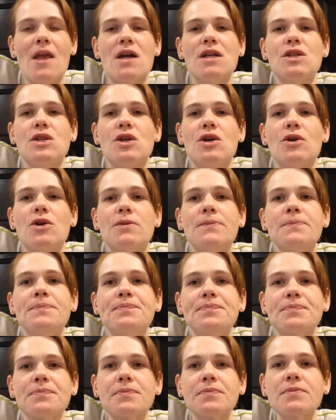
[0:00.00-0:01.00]
So
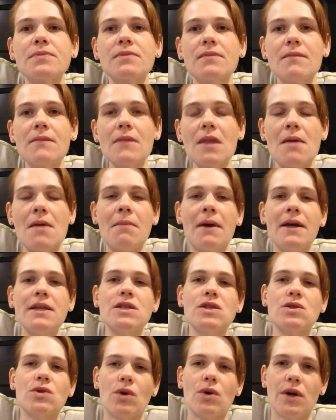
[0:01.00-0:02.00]
my
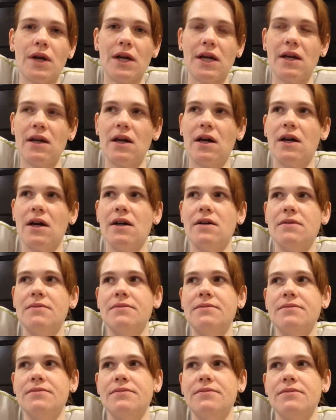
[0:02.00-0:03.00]
story,
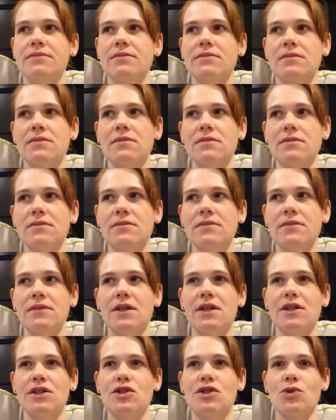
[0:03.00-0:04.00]

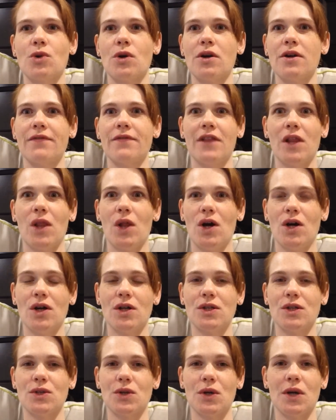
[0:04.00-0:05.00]
the short of the long
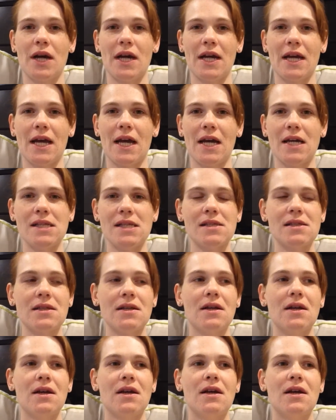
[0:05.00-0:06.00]
story, I guess.
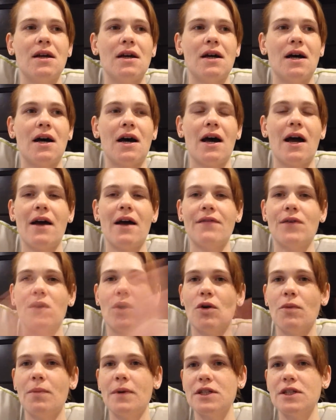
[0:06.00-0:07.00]
I have a
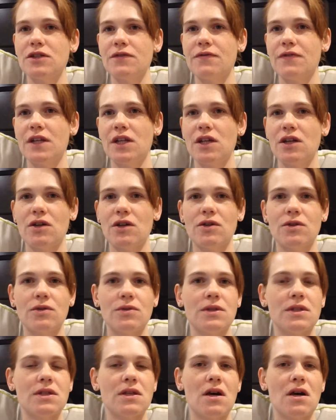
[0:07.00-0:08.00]
whole bunch of
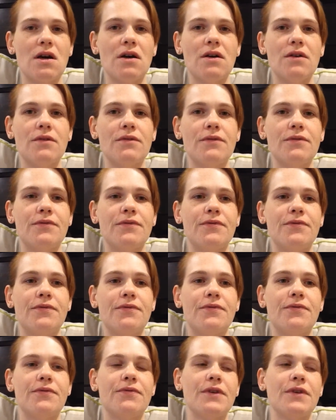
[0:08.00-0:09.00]
videos of,
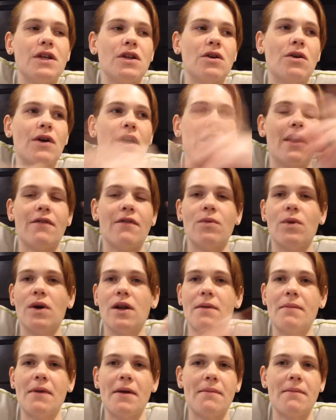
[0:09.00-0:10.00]
I have one
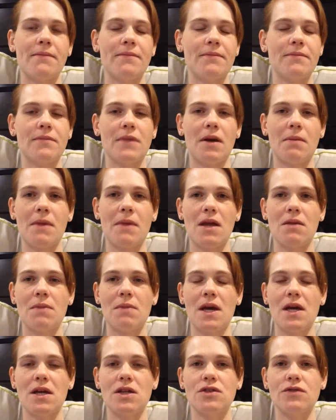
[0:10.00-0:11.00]
on my main
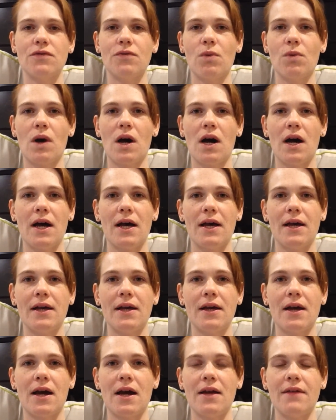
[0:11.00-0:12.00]
page of
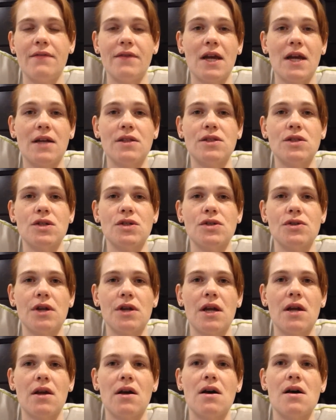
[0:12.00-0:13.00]
why I even had
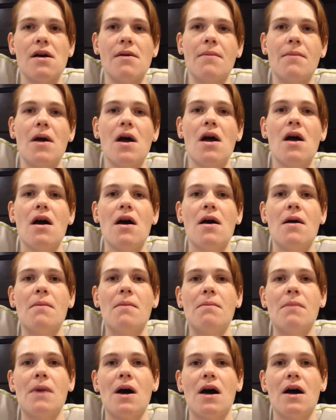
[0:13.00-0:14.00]
surgery.
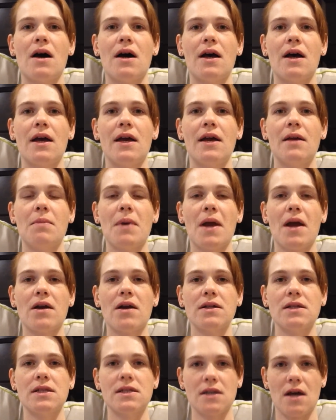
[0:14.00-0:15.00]
My
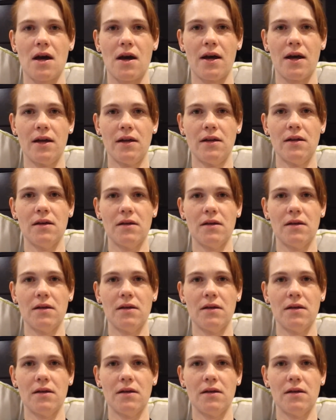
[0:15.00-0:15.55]
parents died.